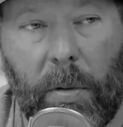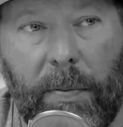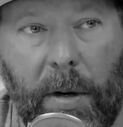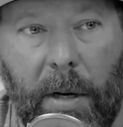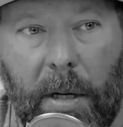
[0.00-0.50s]

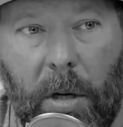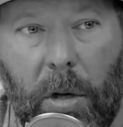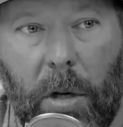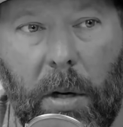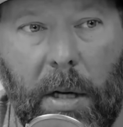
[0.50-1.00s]
was the week
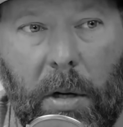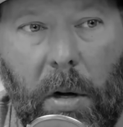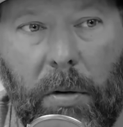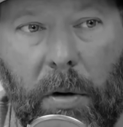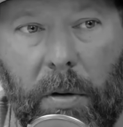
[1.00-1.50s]
that they
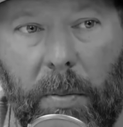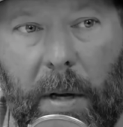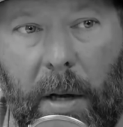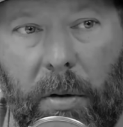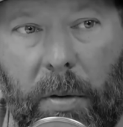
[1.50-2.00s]
posted their
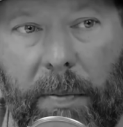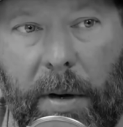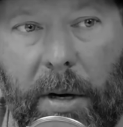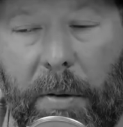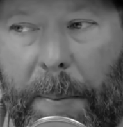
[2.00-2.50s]
first
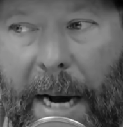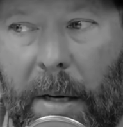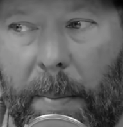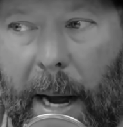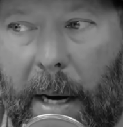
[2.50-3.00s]
podcast
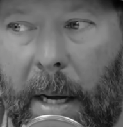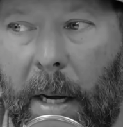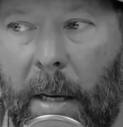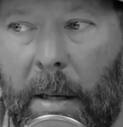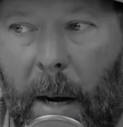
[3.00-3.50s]
together
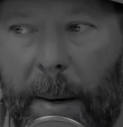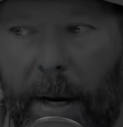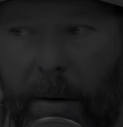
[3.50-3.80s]
in months